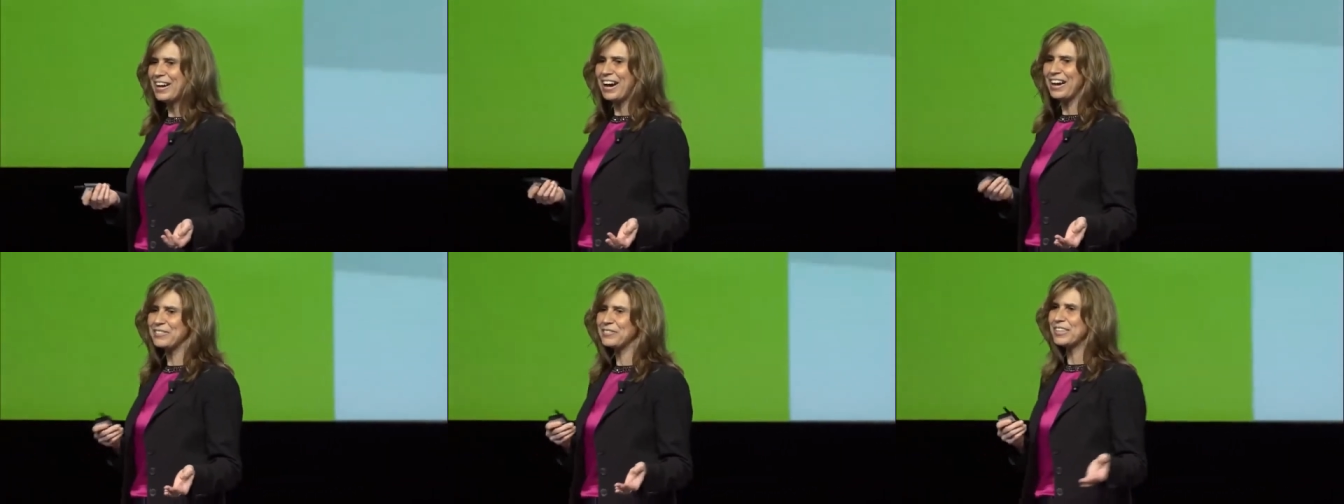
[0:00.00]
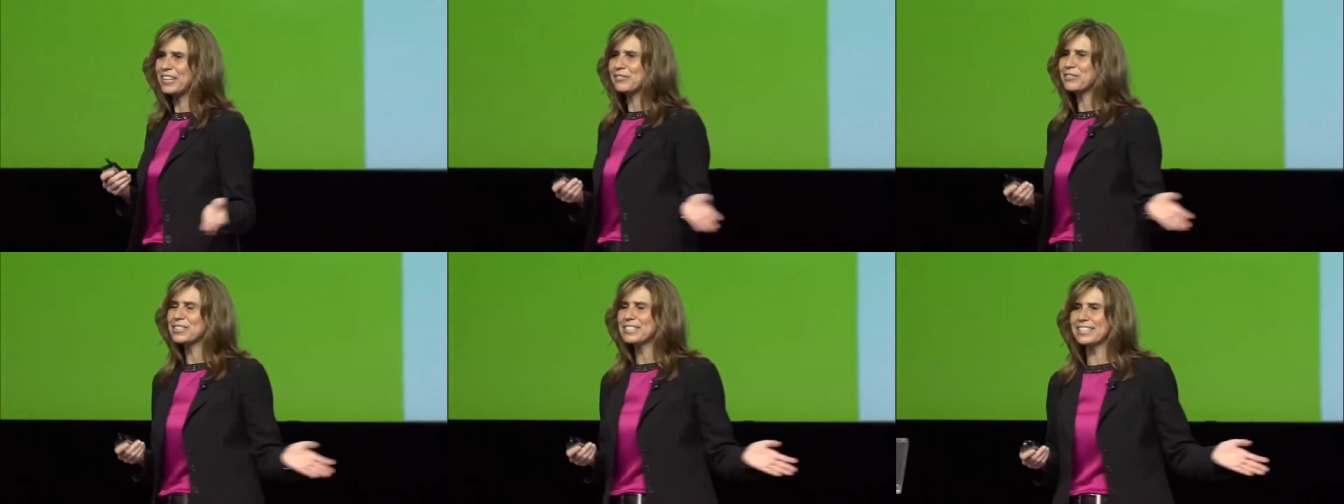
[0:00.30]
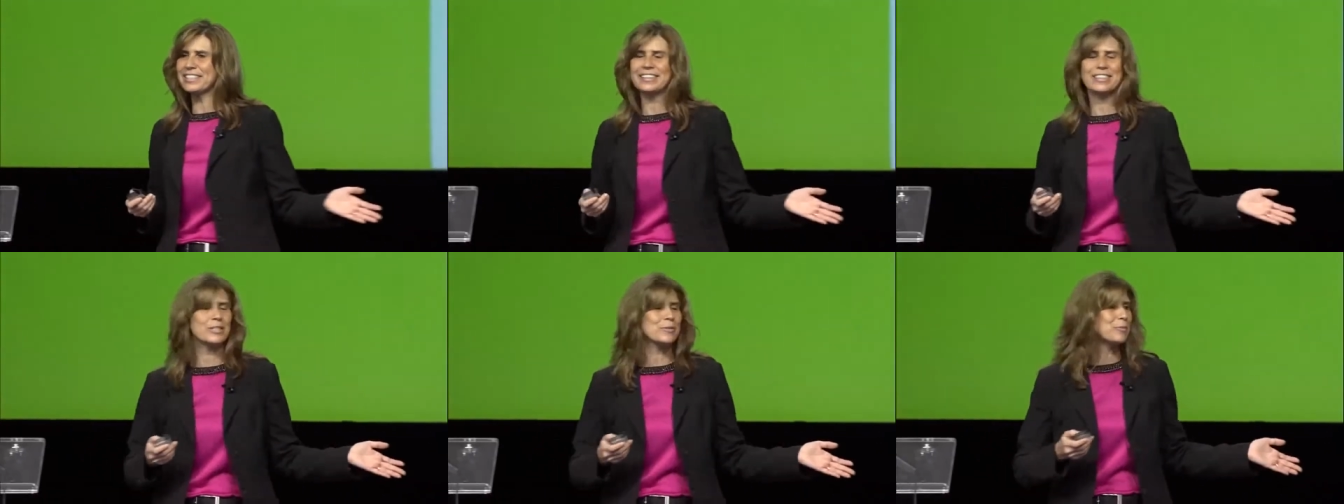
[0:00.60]
I've never
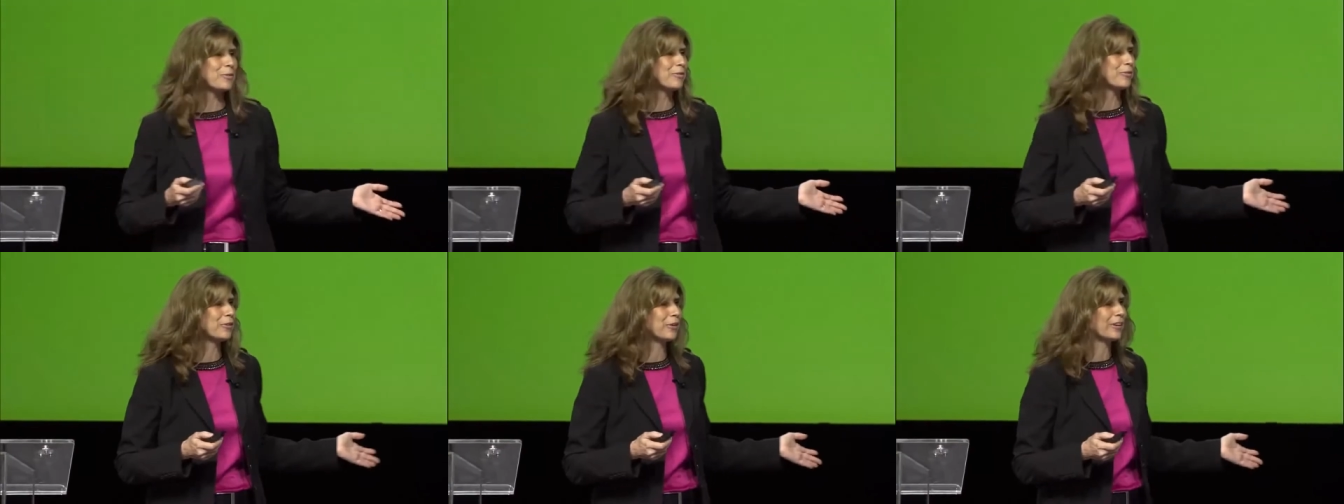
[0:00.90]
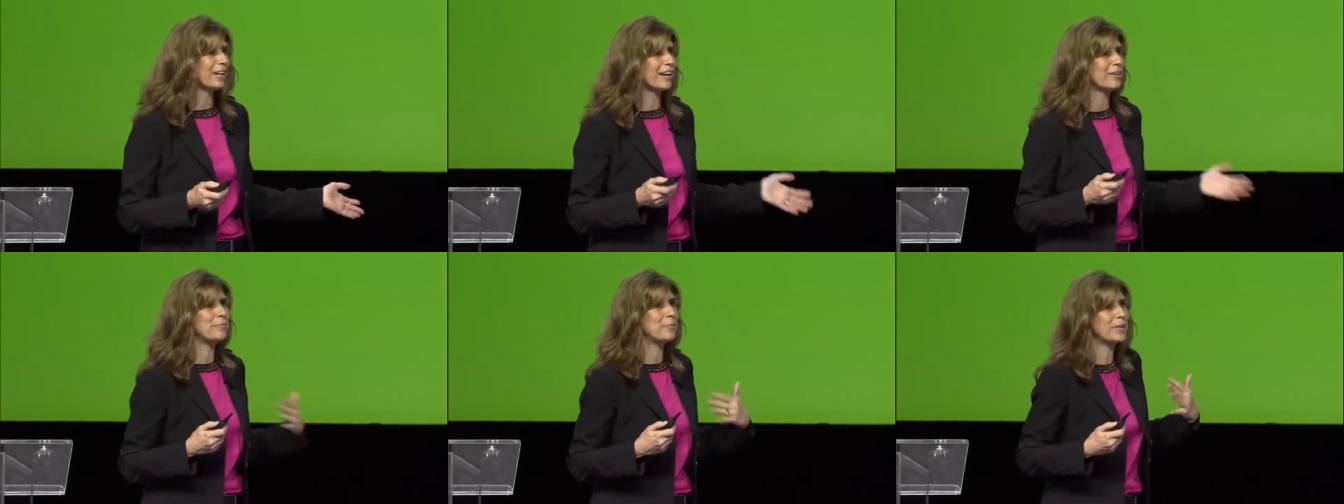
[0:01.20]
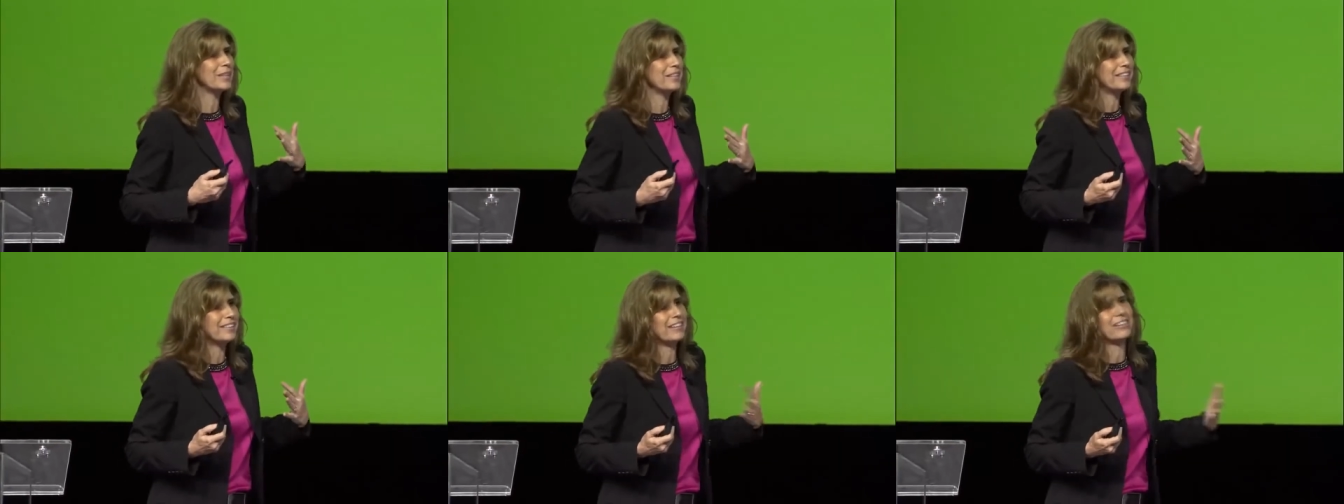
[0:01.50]
seen this before. I've
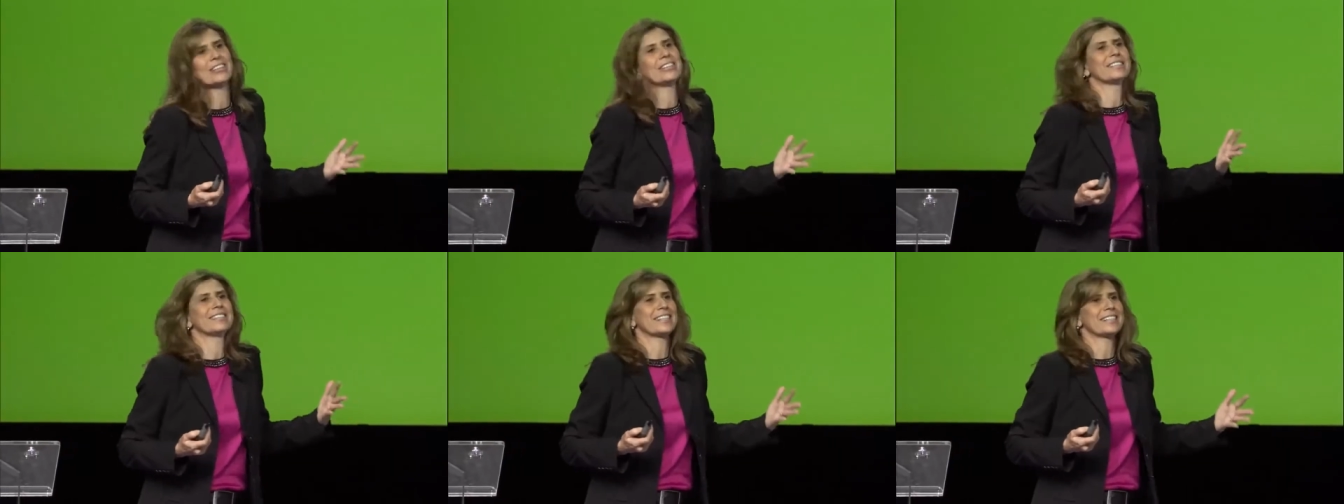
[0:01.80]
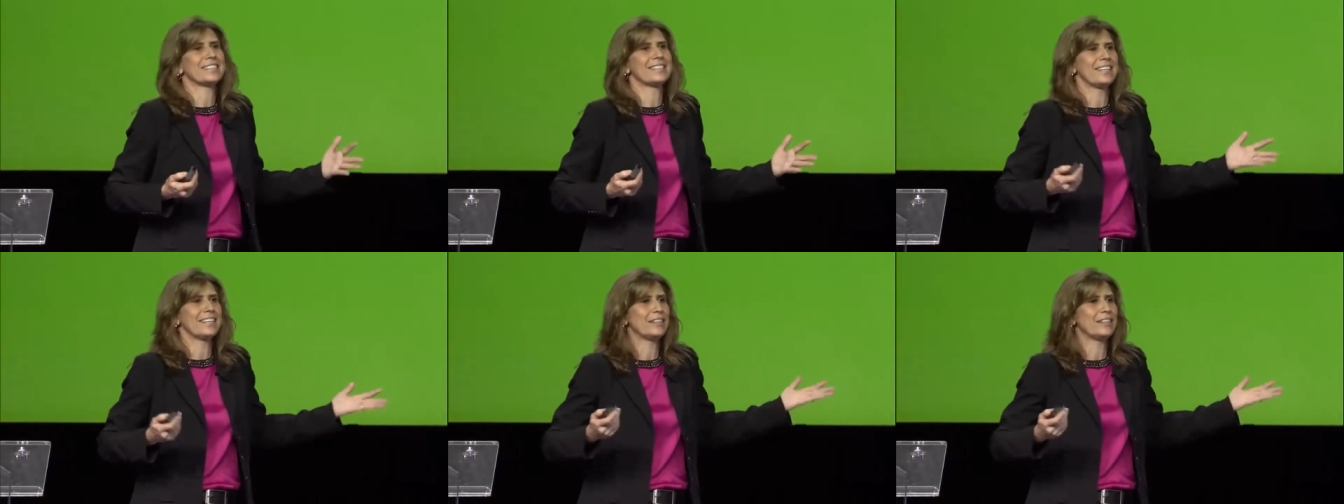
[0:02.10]
been in the contact